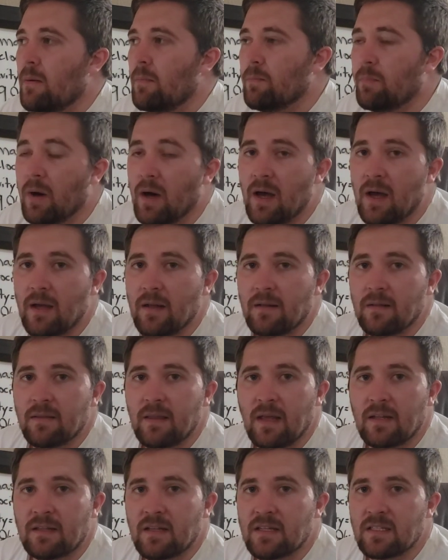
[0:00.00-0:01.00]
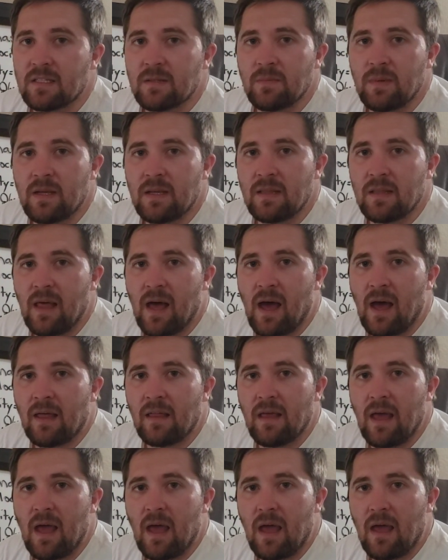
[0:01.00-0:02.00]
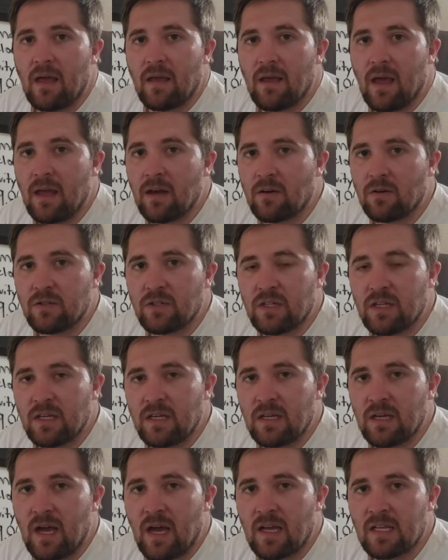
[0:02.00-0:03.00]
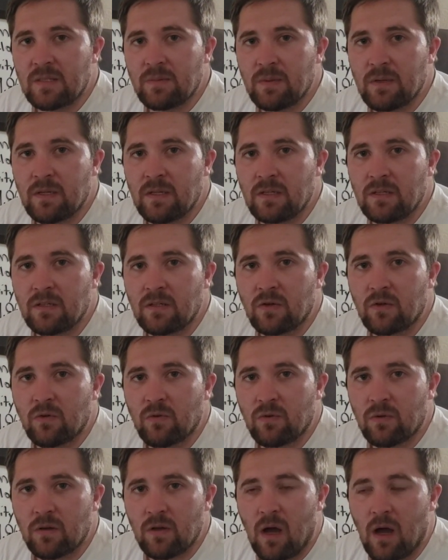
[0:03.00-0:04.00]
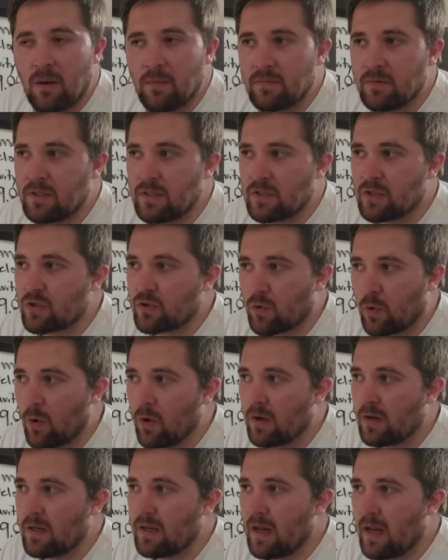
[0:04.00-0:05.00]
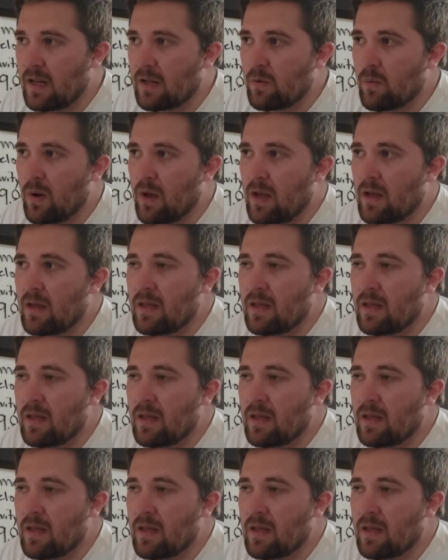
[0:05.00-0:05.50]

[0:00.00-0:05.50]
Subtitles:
But that doesn't mean that energy has been destroyed in any way.